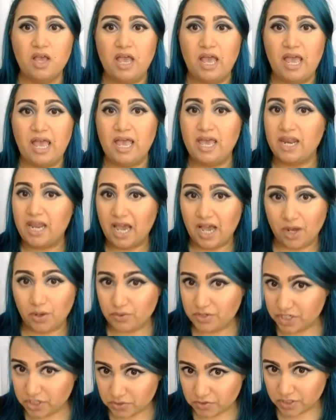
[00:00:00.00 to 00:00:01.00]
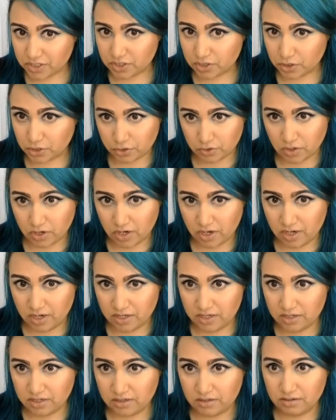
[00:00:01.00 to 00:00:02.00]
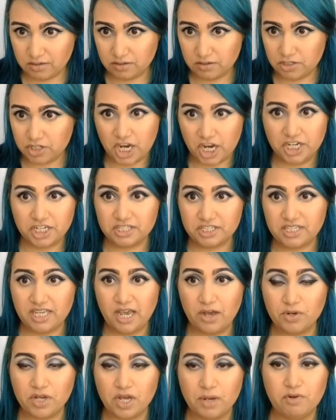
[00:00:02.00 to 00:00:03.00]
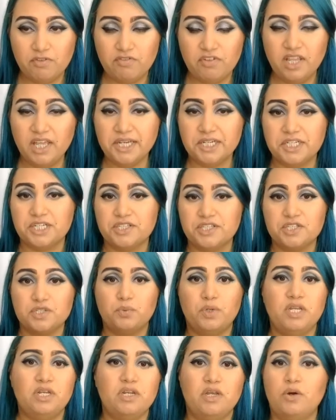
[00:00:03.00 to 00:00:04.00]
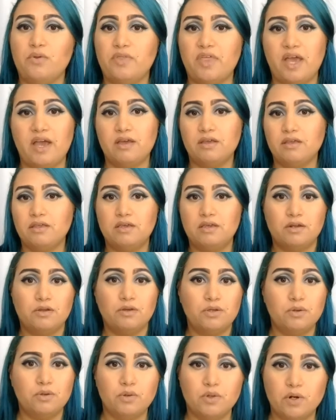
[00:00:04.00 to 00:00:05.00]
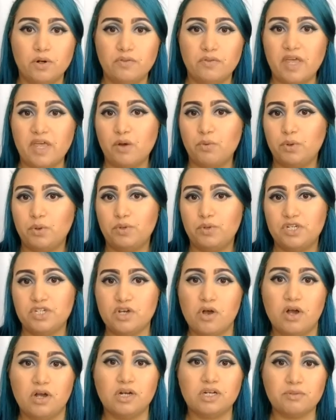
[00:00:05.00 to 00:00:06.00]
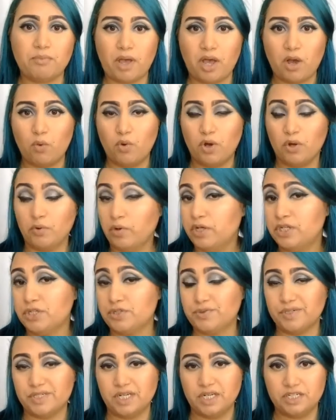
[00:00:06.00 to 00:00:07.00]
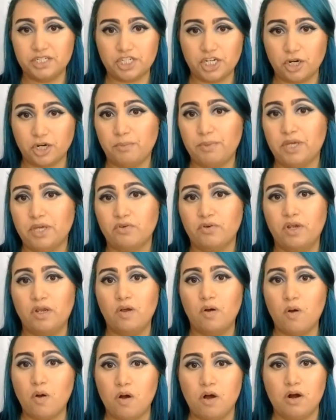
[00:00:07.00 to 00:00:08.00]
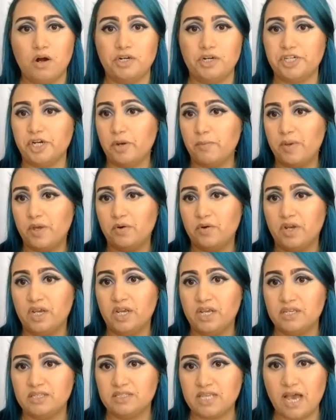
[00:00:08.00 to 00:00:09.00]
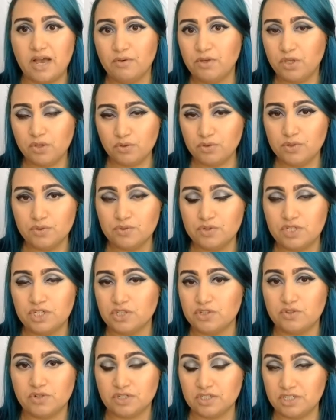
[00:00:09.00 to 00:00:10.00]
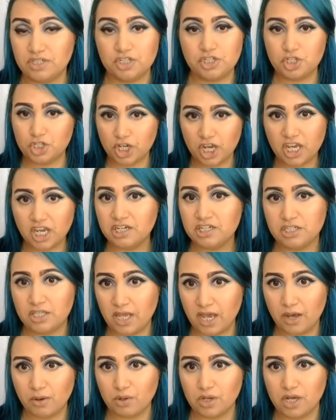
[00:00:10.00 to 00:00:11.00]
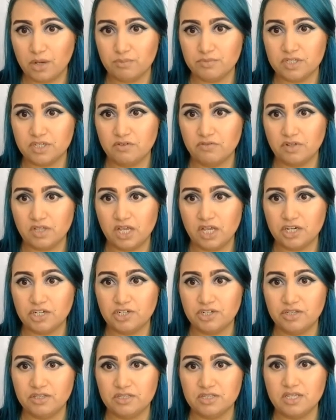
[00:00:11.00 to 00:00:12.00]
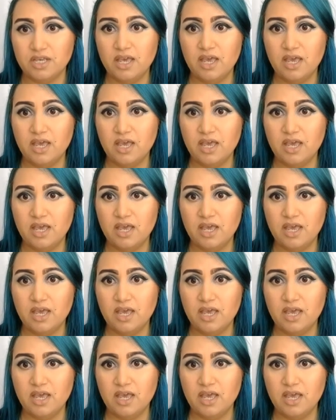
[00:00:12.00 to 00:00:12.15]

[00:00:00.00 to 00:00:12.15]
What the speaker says: And how districts are drawn changes the outcome of elections. We know that. You learned that when we talked about what redistricting gerrymandering are. Gerrymandering is how you use districts to change the outcomes of elections.